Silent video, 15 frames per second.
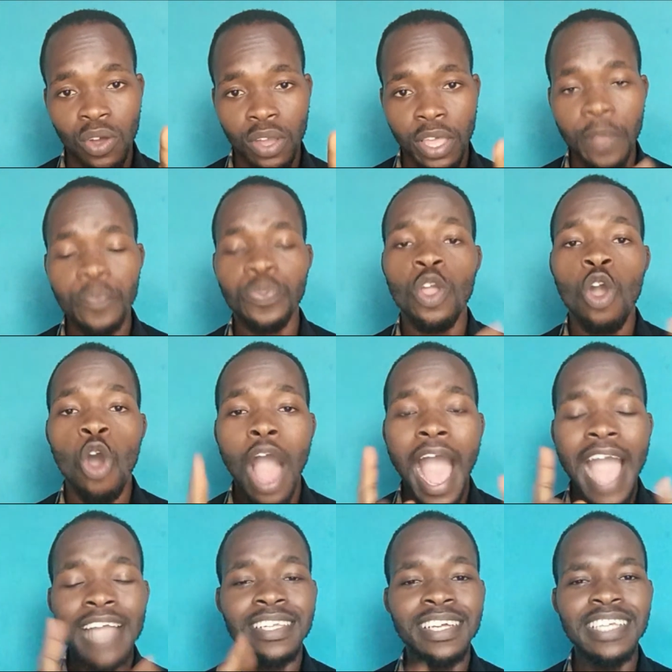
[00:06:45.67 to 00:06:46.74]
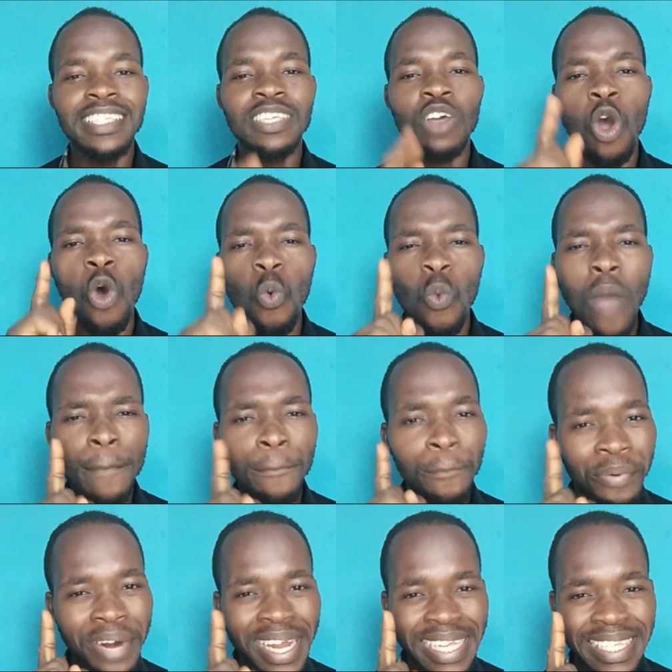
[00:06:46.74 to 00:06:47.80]
Okay, I did it on one
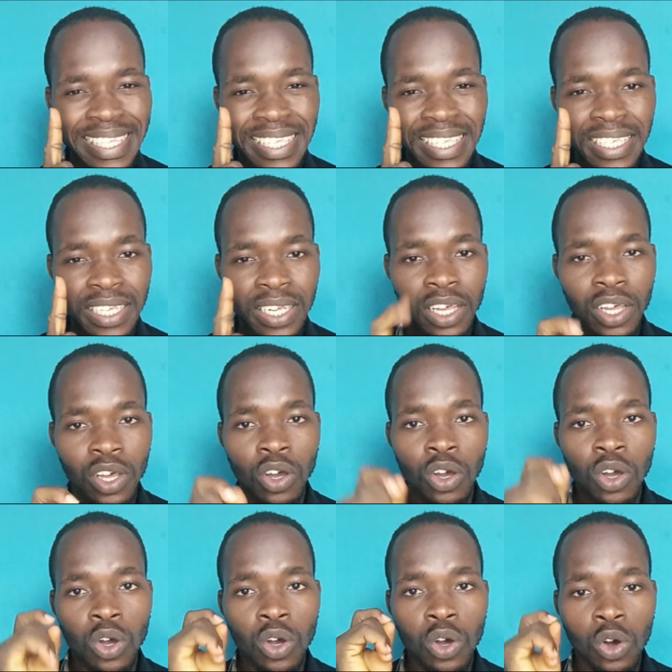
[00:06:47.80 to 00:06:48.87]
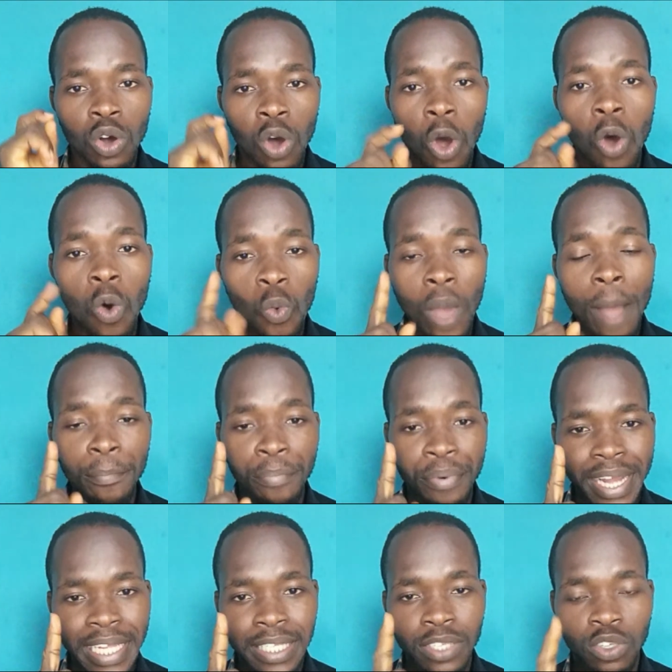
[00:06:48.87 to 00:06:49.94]
breath or
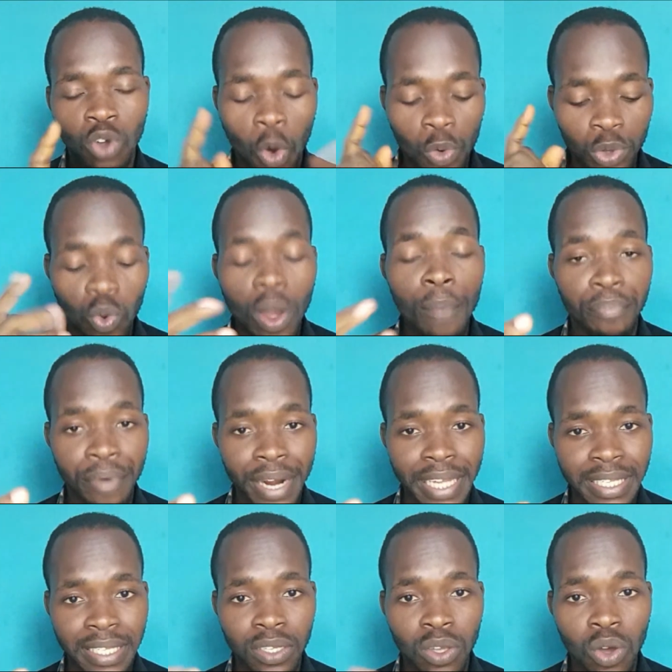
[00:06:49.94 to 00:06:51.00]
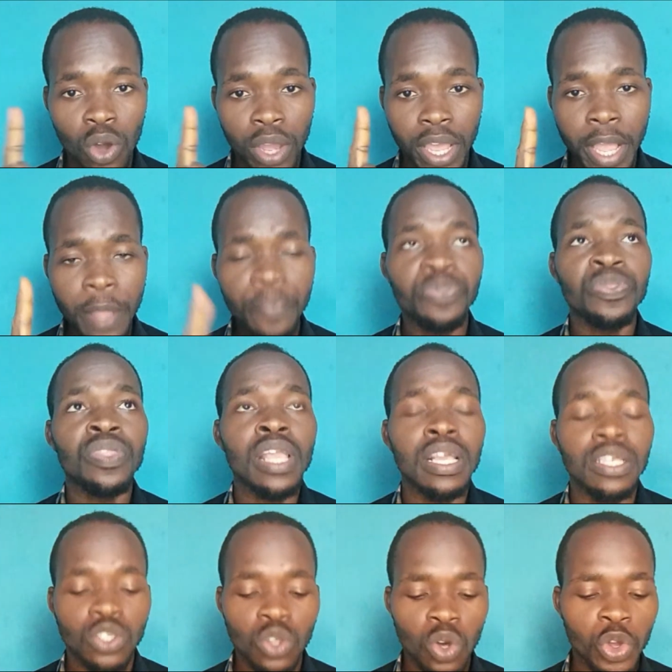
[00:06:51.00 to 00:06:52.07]
with one breath. Okay,
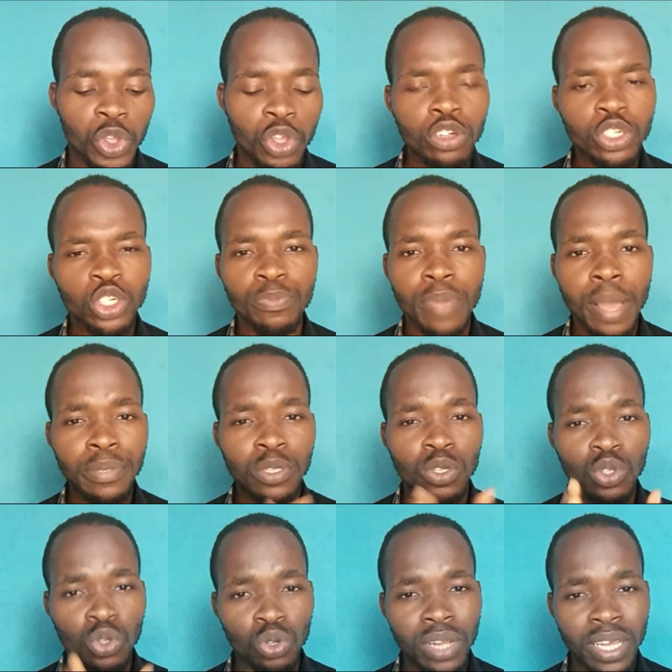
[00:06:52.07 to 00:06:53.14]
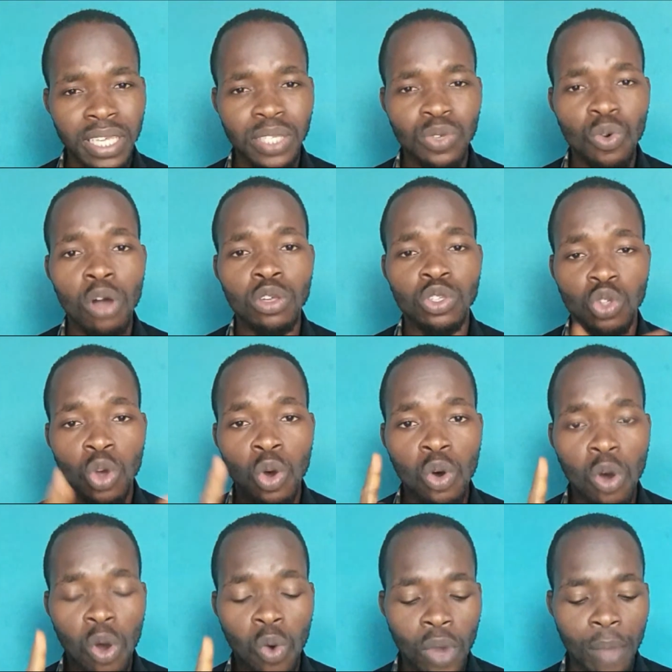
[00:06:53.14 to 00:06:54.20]
so you should be able to do this also
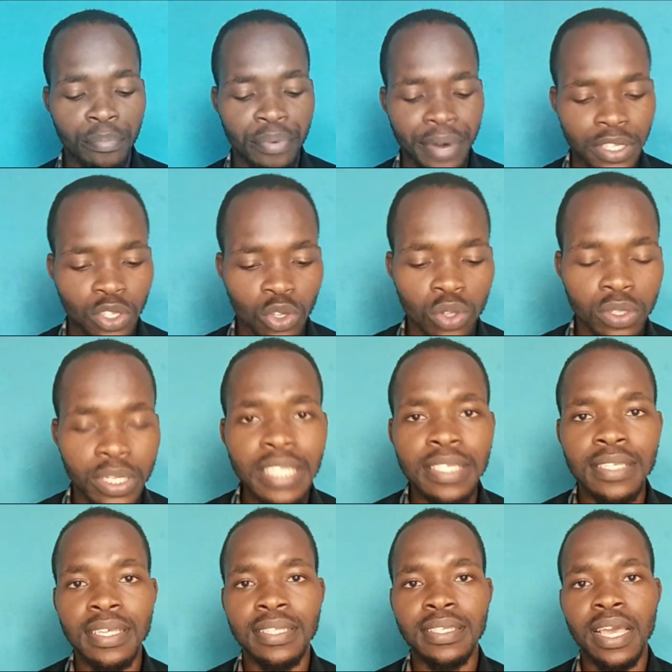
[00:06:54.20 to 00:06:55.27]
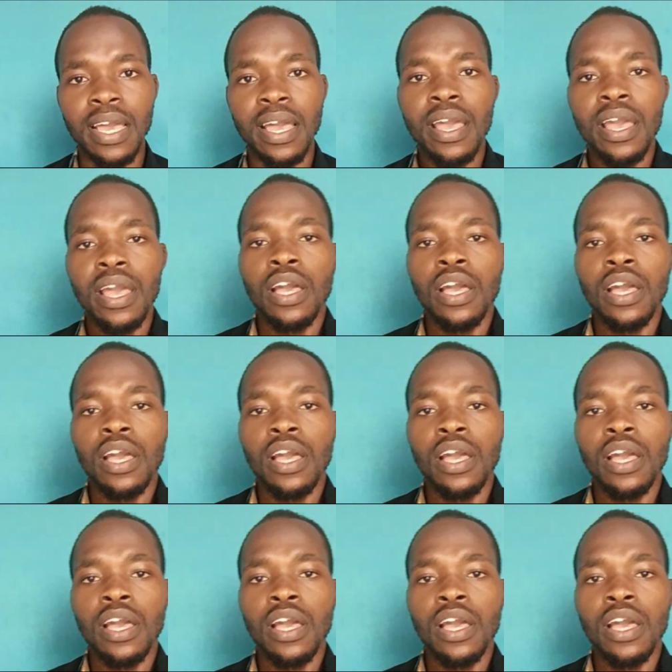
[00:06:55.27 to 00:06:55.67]
on one breath. So this is it here.